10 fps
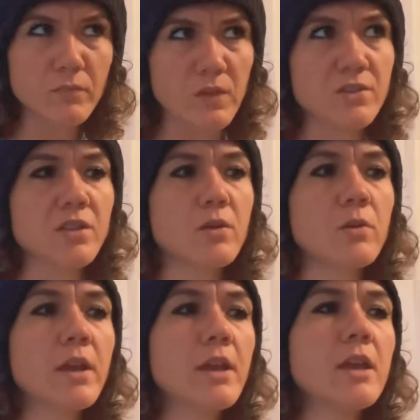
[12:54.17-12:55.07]

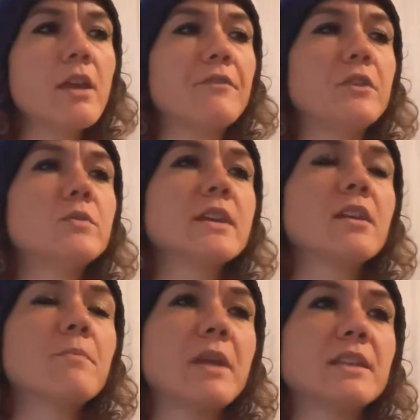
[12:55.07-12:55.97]
So if you take
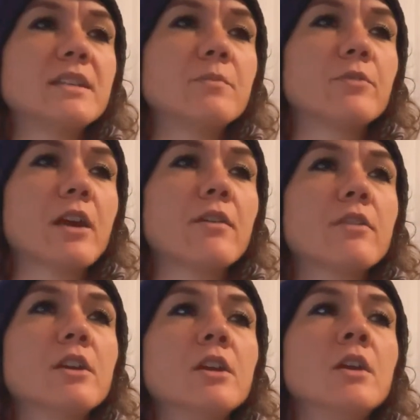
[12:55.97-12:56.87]
a big deep
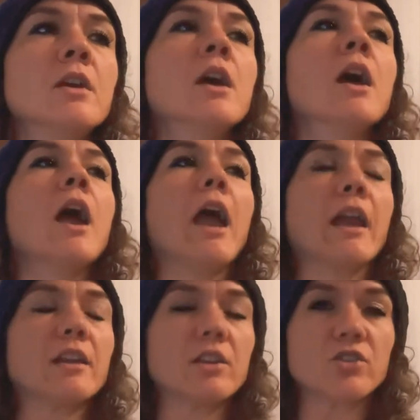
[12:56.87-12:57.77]
breath
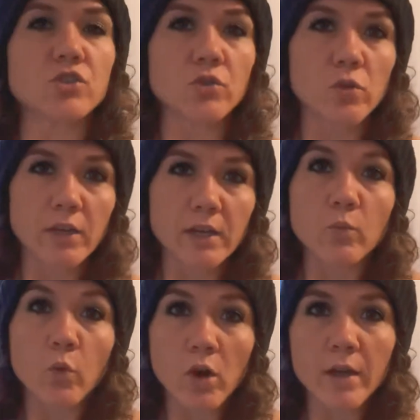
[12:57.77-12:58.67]
and control it,
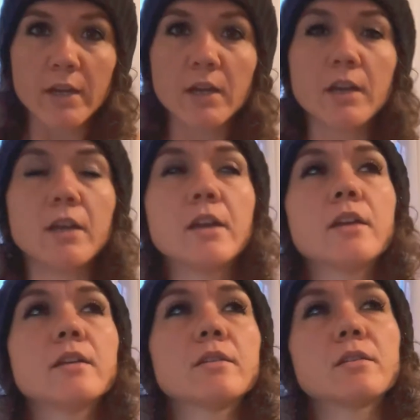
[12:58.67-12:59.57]
1,
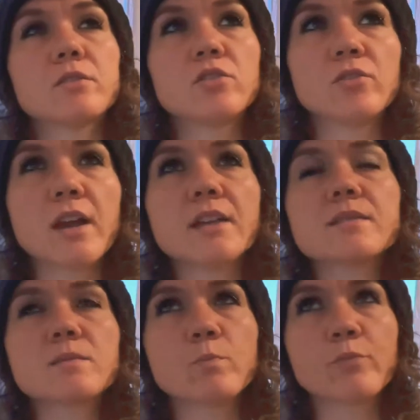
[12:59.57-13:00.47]
you're not
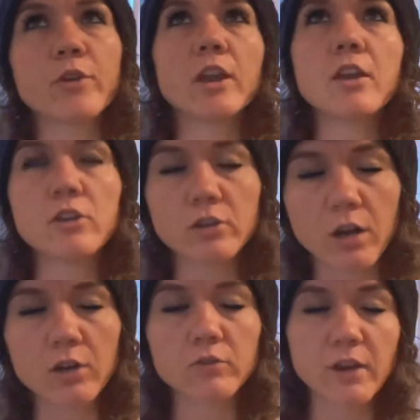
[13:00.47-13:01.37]
bringing your
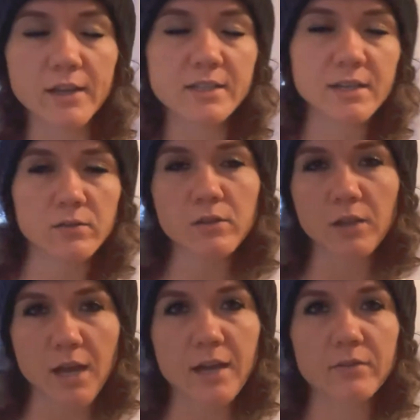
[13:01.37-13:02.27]
heart rate down a
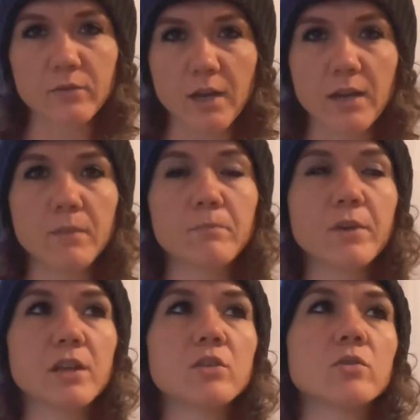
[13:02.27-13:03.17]
lot, right?
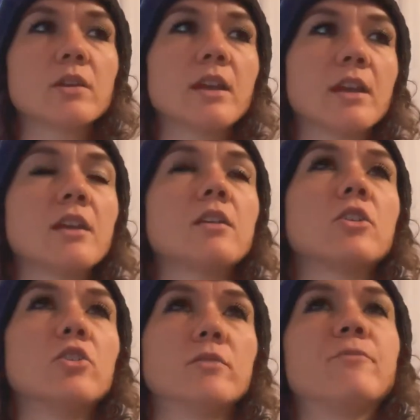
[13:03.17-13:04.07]
But you're getting a
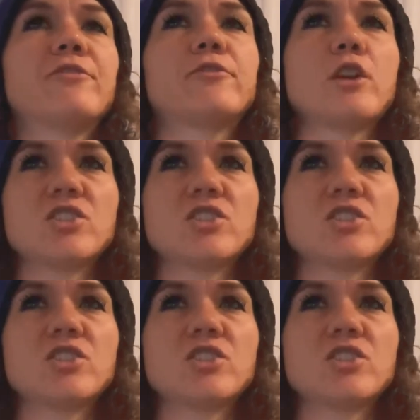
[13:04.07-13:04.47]
good fresh